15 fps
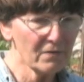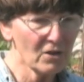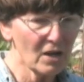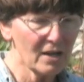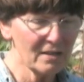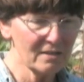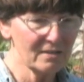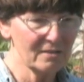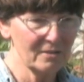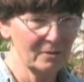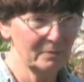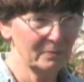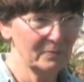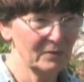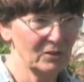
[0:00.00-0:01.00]
not
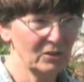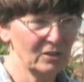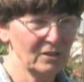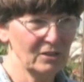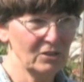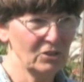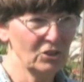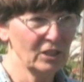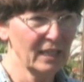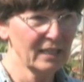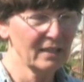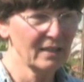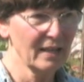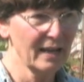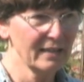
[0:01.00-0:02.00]

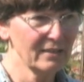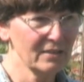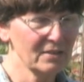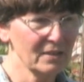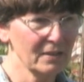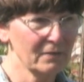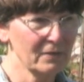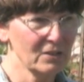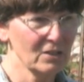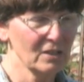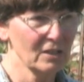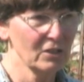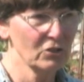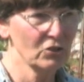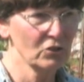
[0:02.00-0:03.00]
checked that to see if it's an
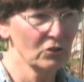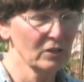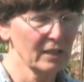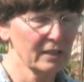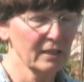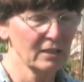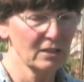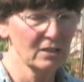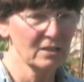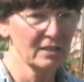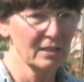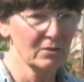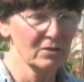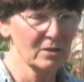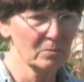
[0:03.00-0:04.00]
issue. Like I just
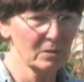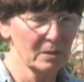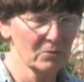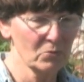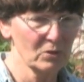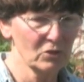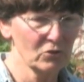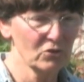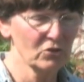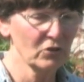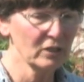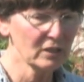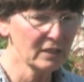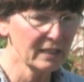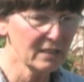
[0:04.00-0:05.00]
said, sometimes we do
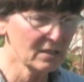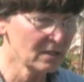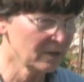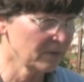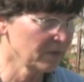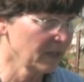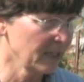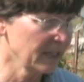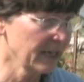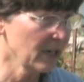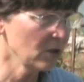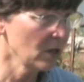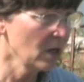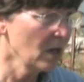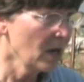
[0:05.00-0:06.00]
soil tests to find
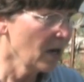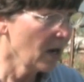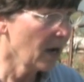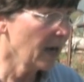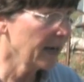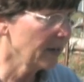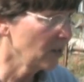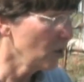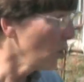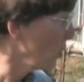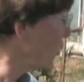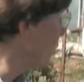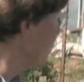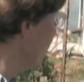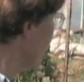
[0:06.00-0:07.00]
out. I
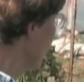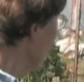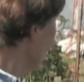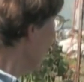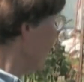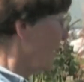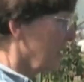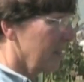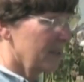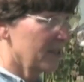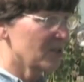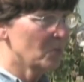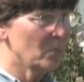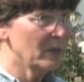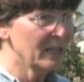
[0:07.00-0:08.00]
know that in
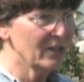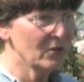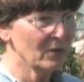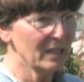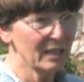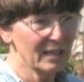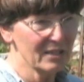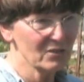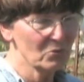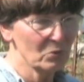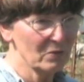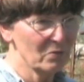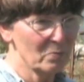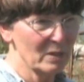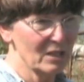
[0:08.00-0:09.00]
this big greenhouse,
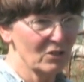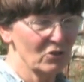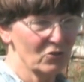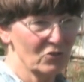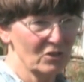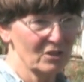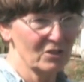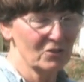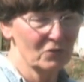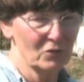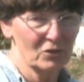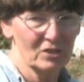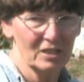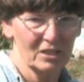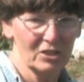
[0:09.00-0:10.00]
we've been using this for
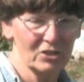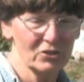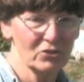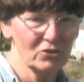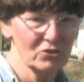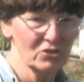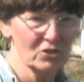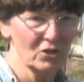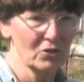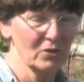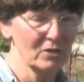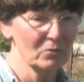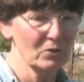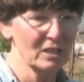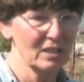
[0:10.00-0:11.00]
10 years or so,
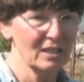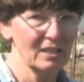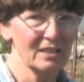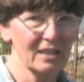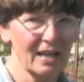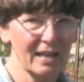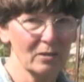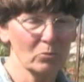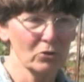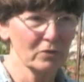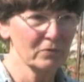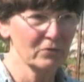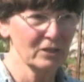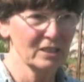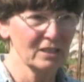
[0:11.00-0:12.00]
and we need to add more
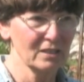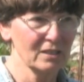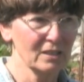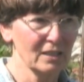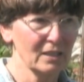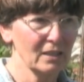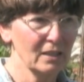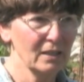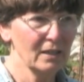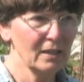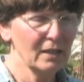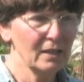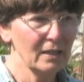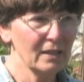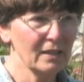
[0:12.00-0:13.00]
fertility
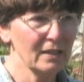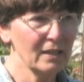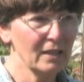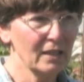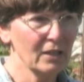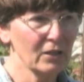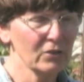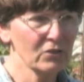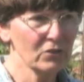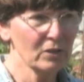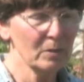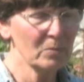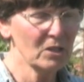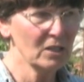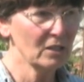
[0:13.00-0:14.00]
in here. So
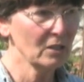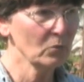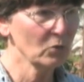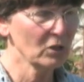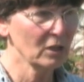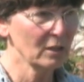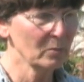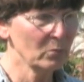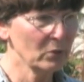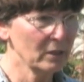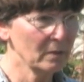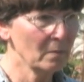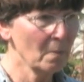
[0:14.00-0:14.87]
I'm thinking we're going to put